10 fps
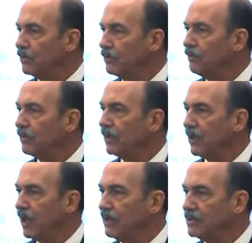You build
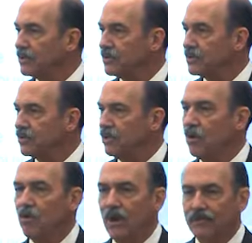alliances. So you
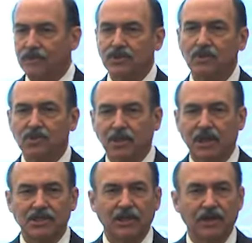go off and you
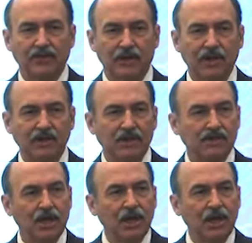socialize a lot of your ideas.